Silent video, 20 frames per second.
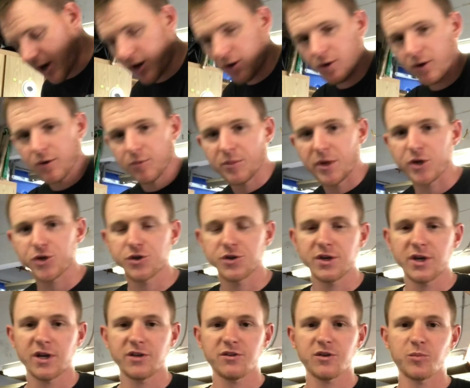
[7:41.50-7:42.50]
out, make sure the
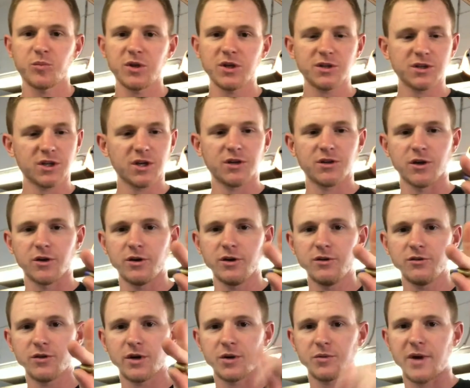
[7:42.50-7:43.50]
gun's completely
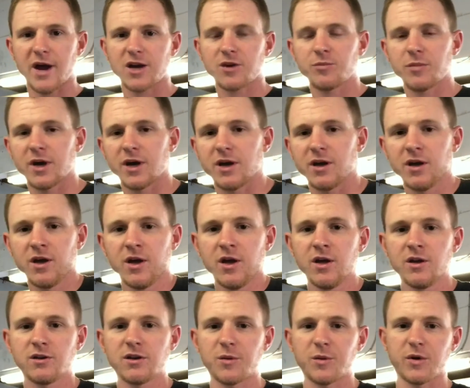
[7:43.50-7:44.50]
unloaded. So I racked my
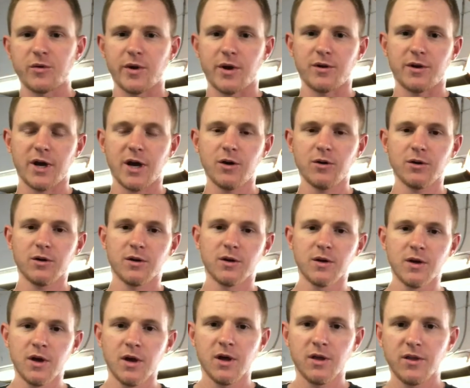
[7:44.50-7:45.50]
dummy round out.
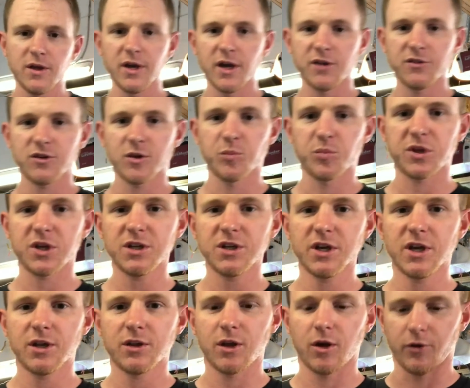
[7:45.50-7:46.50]
The gun's completely
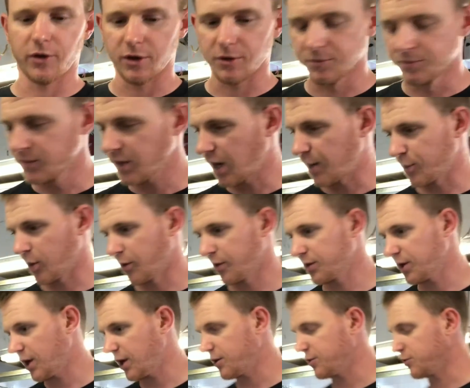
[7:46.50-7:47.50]
unloaded. I'm going
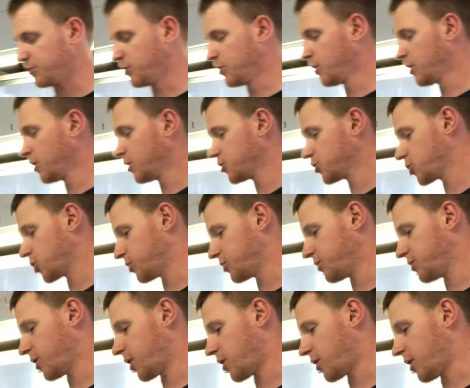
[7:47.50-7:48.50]
to go ahead and show it to
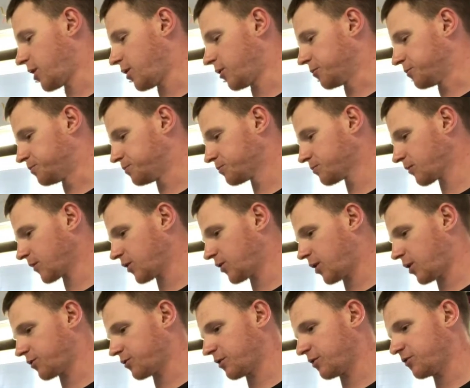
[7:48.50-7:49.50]
the RO. The
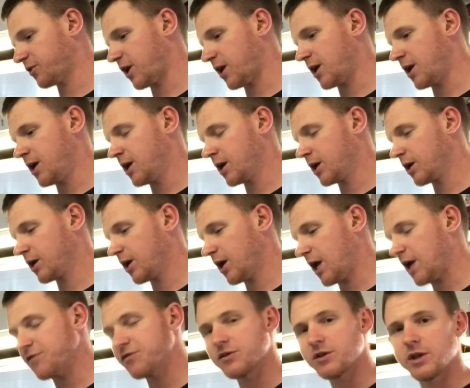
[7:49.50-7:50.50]
RO is going to say,
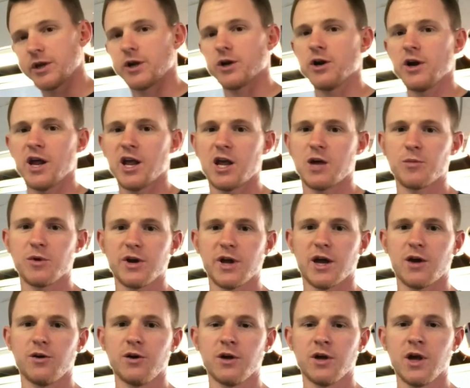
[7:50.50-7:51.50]
if clear, hammer
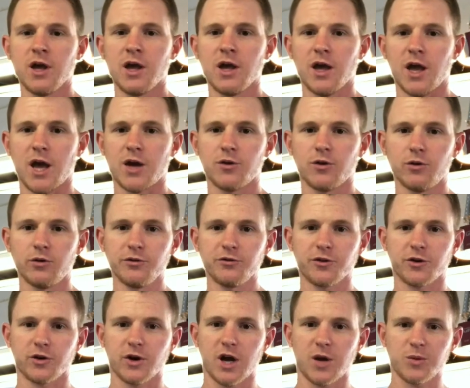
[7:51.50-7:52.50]
down, and
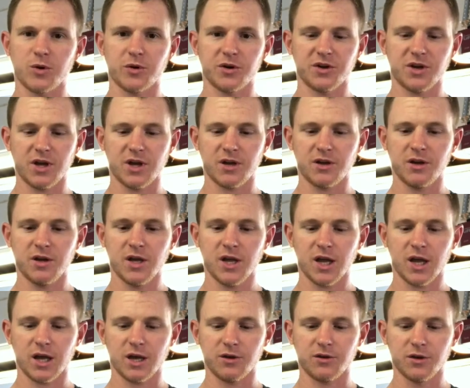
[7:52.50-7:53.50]
holster. I'm going to head
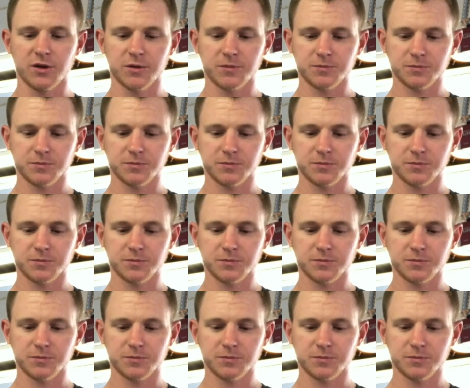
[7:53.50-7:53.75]
and